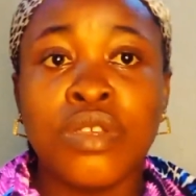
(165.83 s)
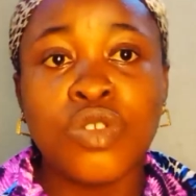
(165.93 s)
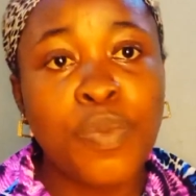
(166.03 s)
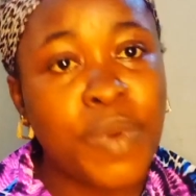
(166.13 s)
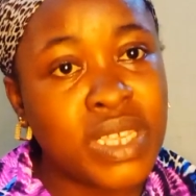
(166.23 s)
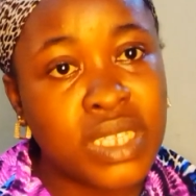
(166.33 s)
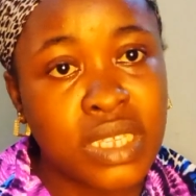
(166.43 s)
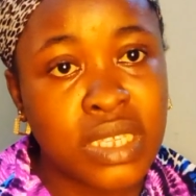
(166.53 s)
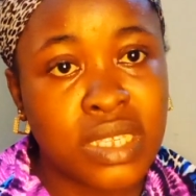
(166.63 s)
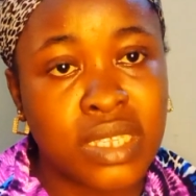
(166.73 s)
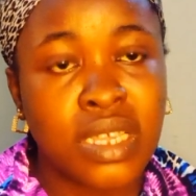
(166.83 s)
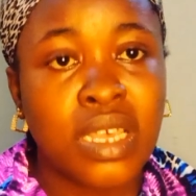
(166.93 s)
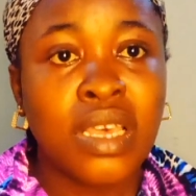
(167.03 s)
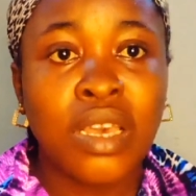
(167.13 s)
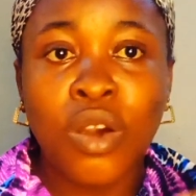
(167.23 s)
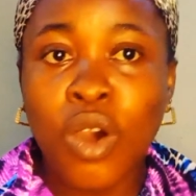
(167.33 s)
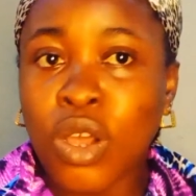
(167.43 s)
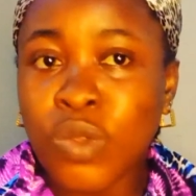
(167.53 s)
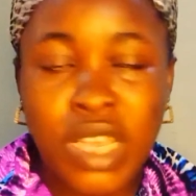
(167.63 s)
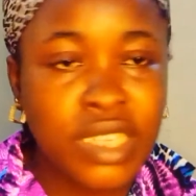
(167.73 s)
So, besties,
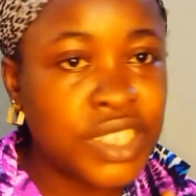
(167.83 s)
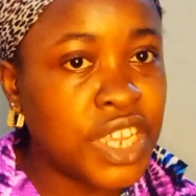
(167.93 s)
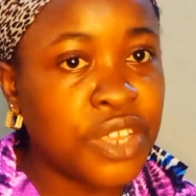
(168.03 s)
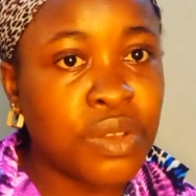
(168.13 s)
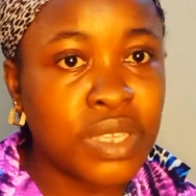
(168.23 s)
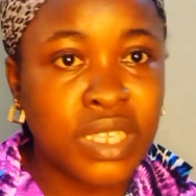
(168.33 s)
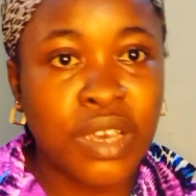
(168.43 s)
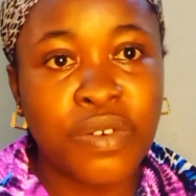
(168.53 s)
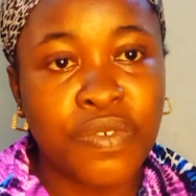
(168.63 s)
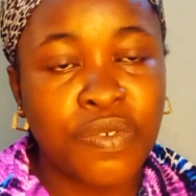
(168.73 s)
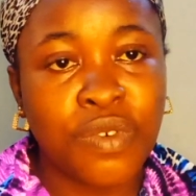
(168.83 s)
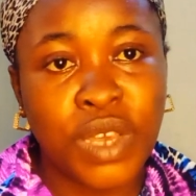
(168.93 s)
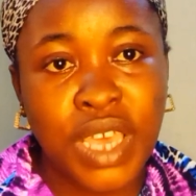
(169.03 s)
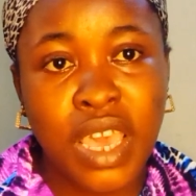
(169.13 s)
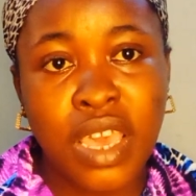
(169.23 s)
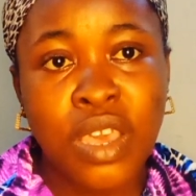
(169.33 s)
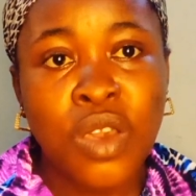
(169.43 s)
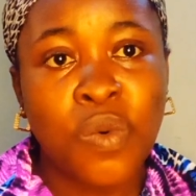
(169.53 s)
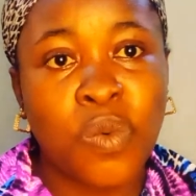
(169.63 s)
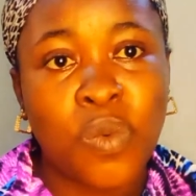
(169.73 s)
always check yourself, okay?
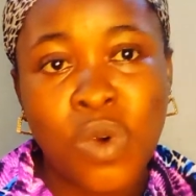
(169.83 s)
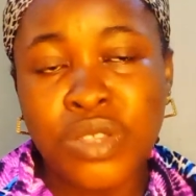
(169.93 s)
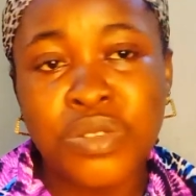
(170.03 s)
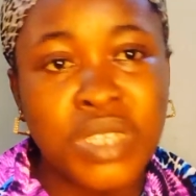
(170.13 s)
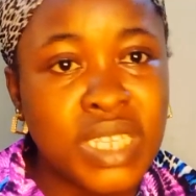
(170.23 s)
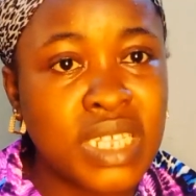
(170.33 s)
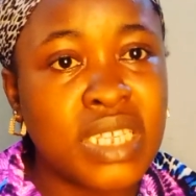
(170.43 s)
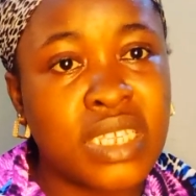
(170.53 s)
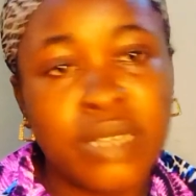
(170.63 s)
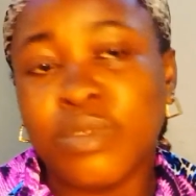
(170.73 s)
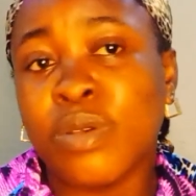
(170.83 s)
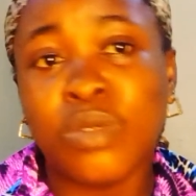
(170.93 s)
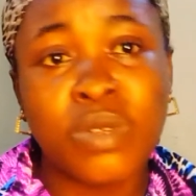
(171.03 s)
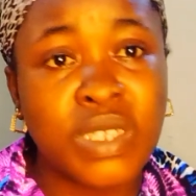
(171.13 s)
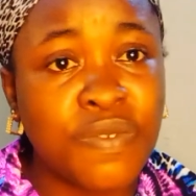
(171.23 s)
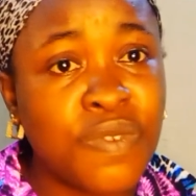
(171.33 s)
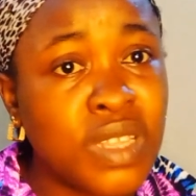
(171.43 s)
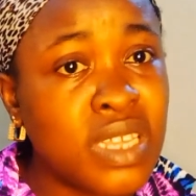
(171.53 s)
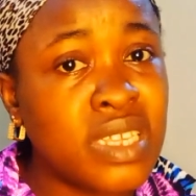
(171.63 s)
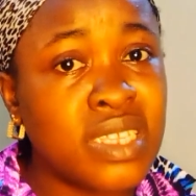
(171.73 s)
Once you see the symptoms of
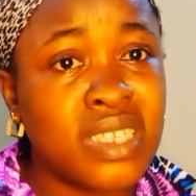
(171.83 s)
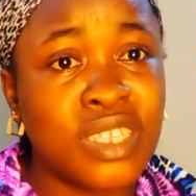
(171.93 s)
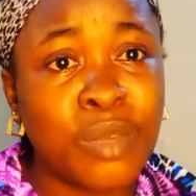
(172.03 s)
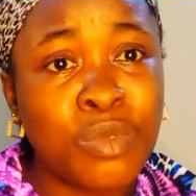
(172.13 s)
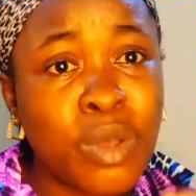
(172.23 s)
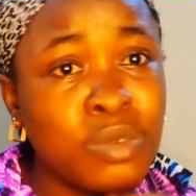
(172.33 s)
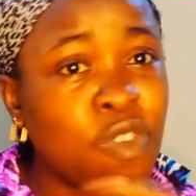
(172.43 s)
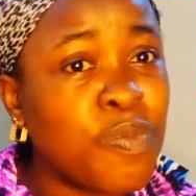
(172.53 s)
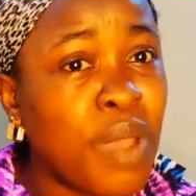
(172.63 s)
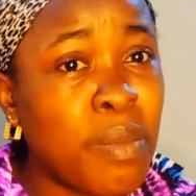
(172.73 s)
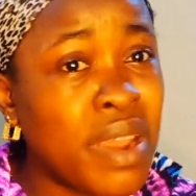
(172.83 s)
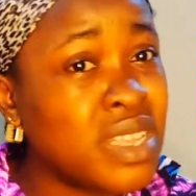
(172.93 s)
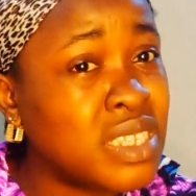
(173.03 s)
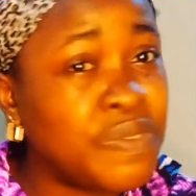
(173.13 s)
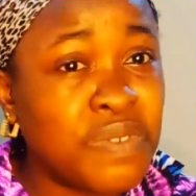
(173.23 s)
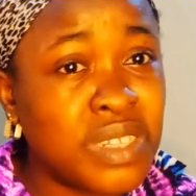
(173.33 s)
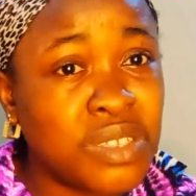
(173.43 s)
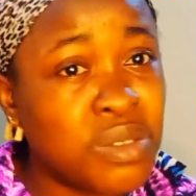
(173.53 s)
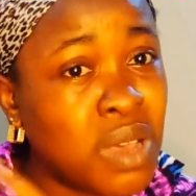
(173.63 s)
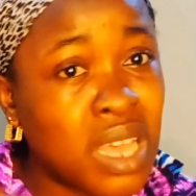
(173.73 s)
syphilis, symptoms of primary
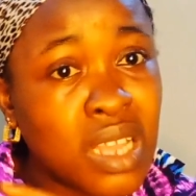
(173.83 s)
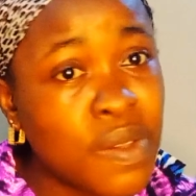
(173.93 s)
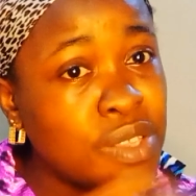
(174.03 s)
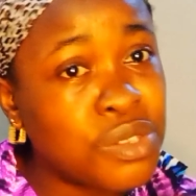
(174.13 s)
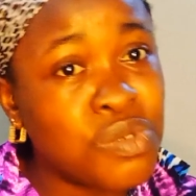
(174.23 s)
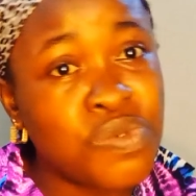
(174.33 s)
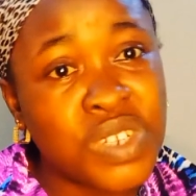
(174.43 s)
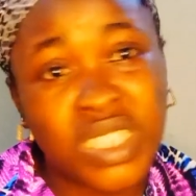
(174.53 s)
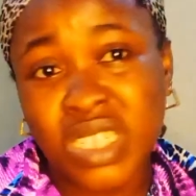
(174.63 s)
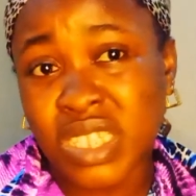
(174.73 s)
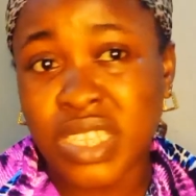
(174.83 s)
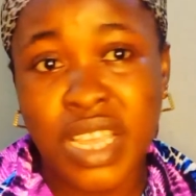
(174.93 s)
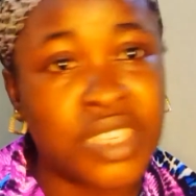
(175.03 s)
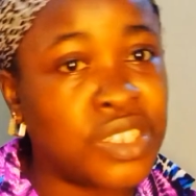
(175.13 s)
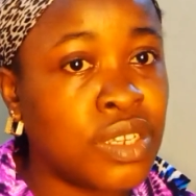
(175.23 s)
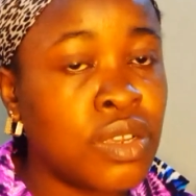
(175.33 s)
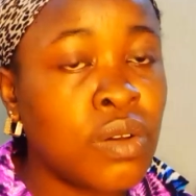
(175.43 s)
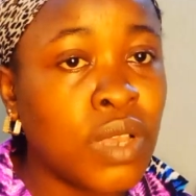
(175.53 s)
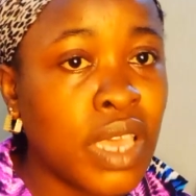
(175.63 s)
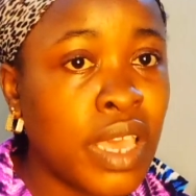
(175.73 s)
syphilis, don't allow it to reach this stage,
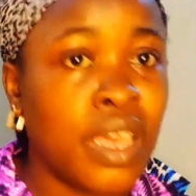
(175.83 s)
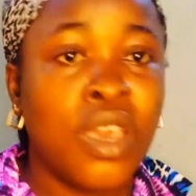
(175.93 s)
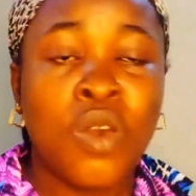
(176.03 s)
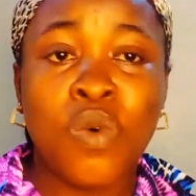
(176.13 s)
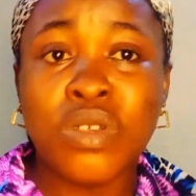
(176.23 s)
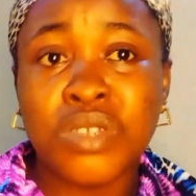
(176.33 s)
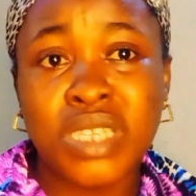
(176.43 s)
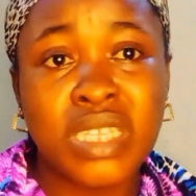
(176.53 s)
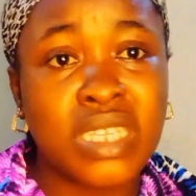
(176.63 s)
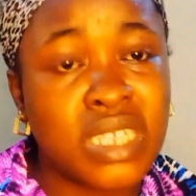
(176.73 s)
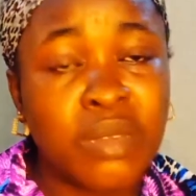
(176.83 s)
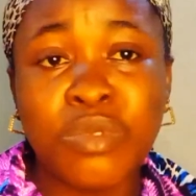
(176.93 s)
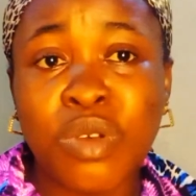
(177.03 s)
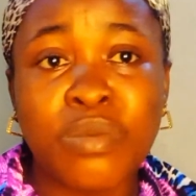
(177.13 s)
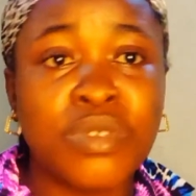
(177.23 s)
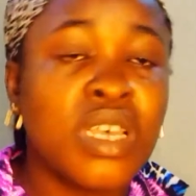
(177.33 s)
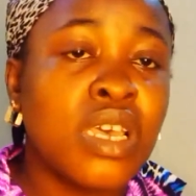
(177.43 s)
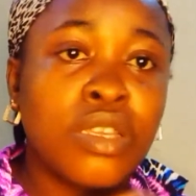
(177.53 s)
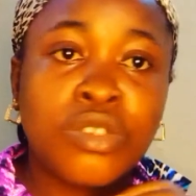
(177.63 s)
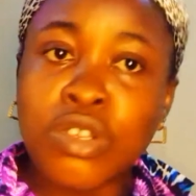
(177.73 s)
okay? Once you see the symptoms,
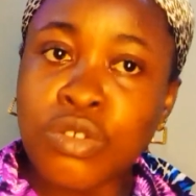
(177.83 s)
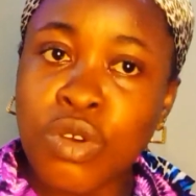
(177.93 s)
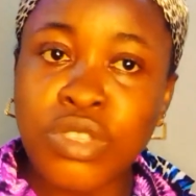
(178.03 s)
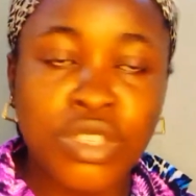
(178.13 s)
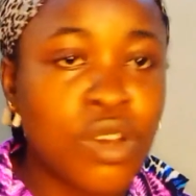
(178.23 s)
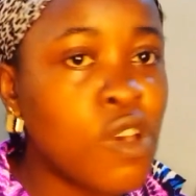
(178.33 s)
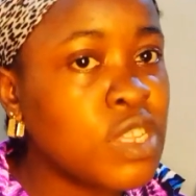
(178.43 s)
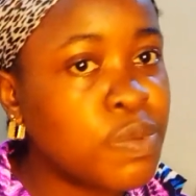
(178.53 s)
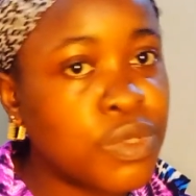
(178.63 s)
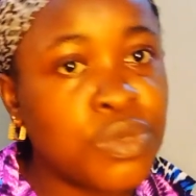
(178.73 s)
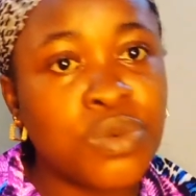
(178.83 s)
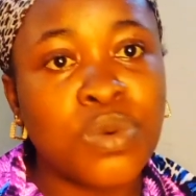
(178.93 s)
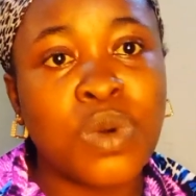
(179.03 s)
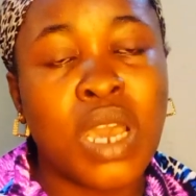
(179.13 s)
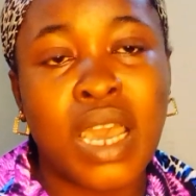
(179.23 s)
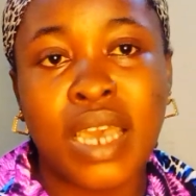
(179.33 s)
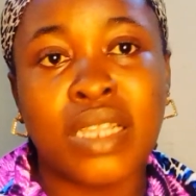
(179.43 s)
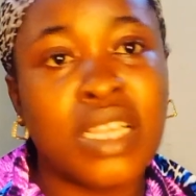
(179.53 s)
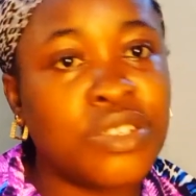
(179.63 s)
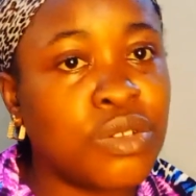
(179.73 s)
just go to the hospital
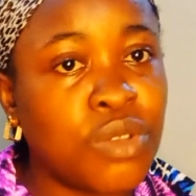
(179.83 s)
and let